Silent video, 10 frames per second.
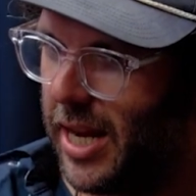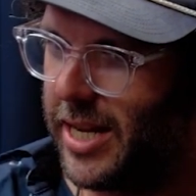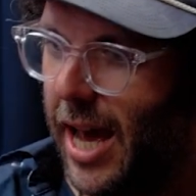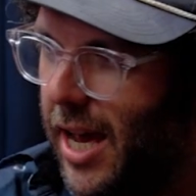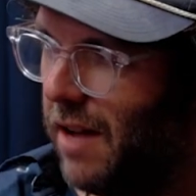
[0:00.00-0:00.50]

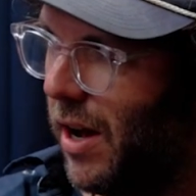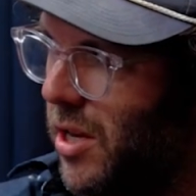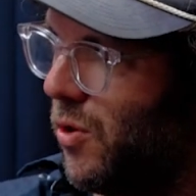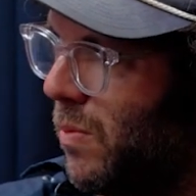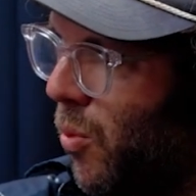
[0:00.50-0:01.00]
if I
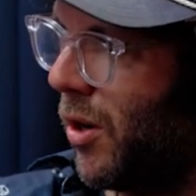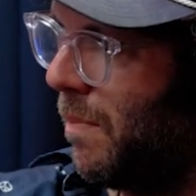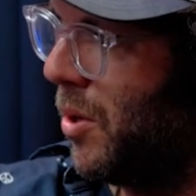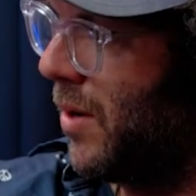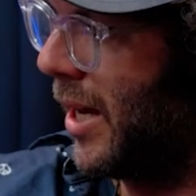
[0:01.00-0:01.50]
use more
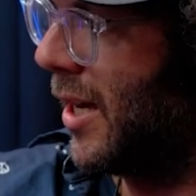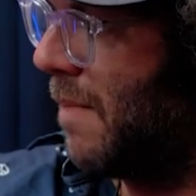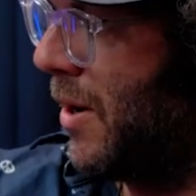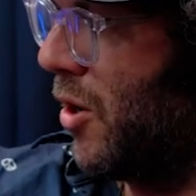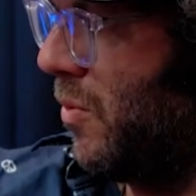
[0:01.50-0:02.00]
compute, I can
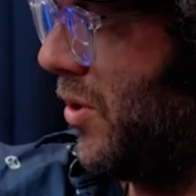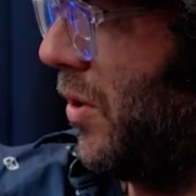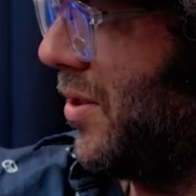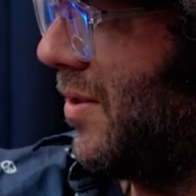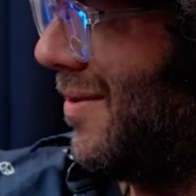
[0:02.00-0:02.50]
get better
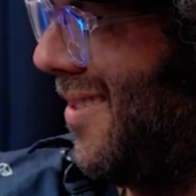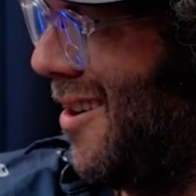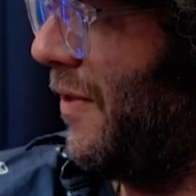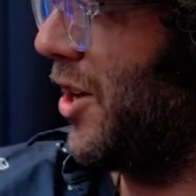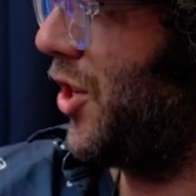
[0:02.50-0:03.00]
results. Or
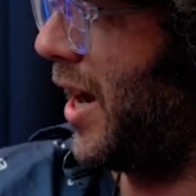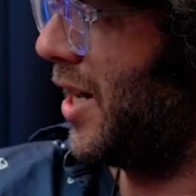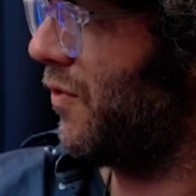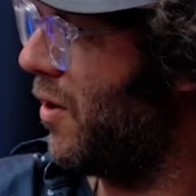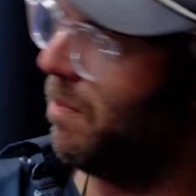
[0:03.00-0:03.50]
if I
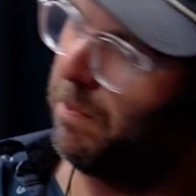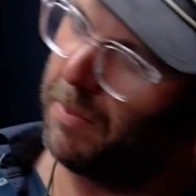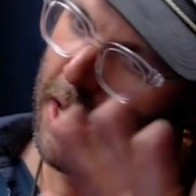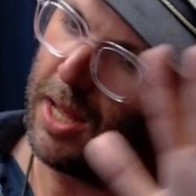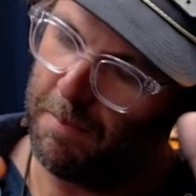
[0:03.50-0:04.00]
change from
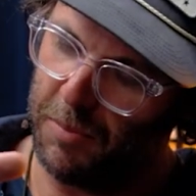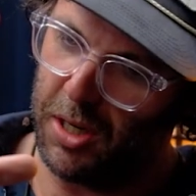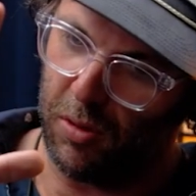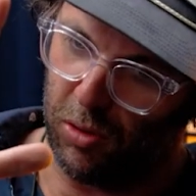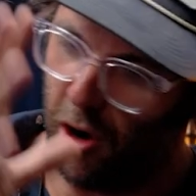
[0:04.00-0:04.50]

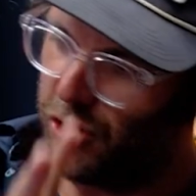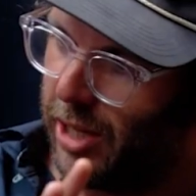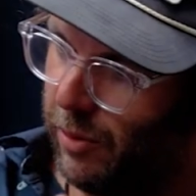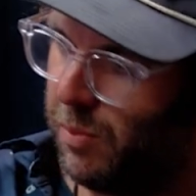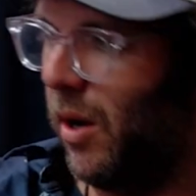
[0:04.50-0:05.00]
large
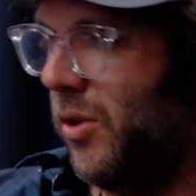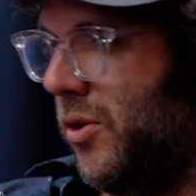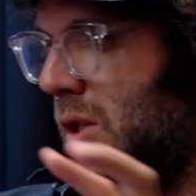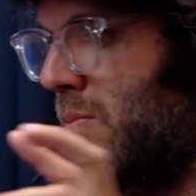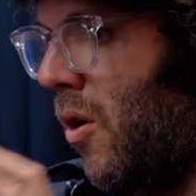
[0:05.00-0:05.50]
language models
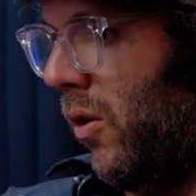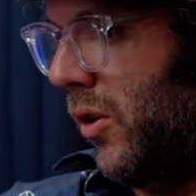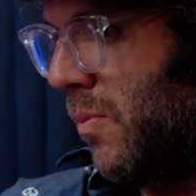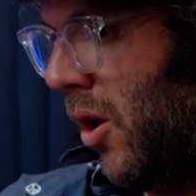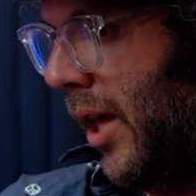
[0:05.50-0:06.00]
to
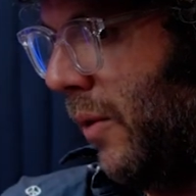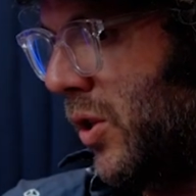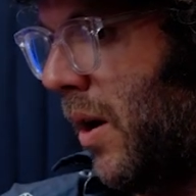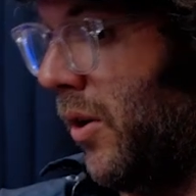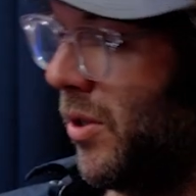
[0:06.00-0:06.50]
small
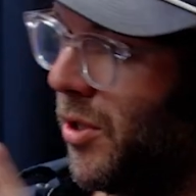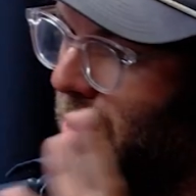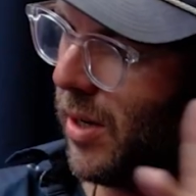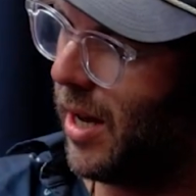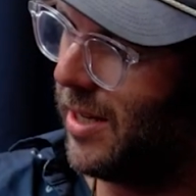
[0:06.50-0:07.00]
language models in
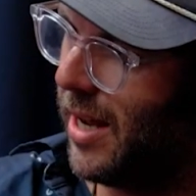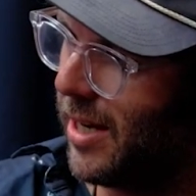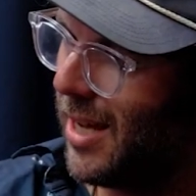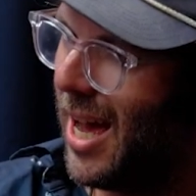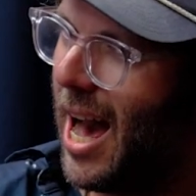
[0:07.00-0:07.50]
certain
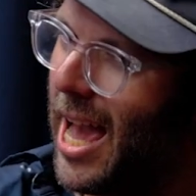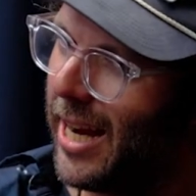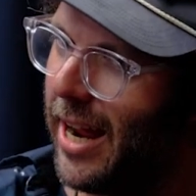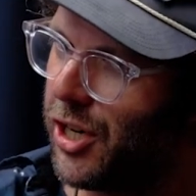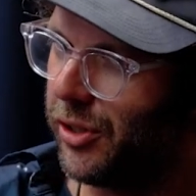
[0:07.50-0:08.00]
contexts, I
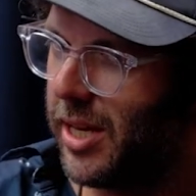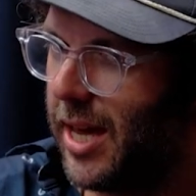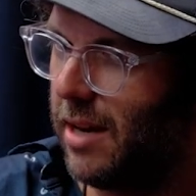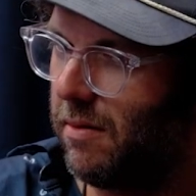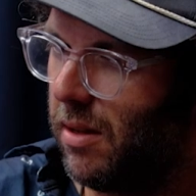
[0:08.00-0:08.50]
can actually
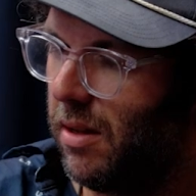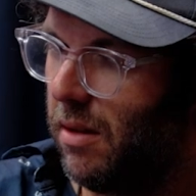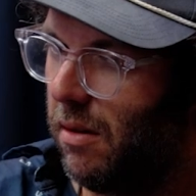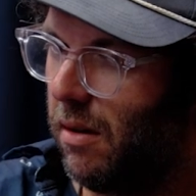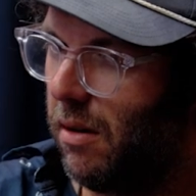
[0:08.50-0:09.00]
get
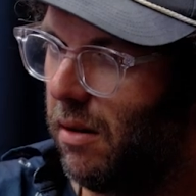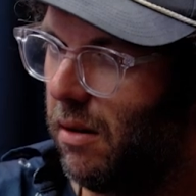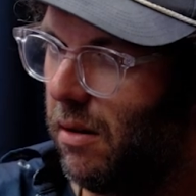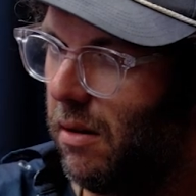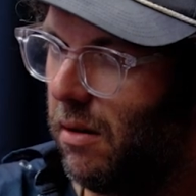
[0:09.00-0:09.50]

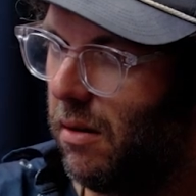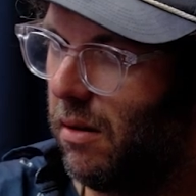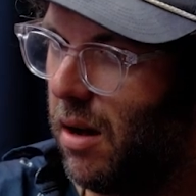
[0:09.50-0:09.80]
a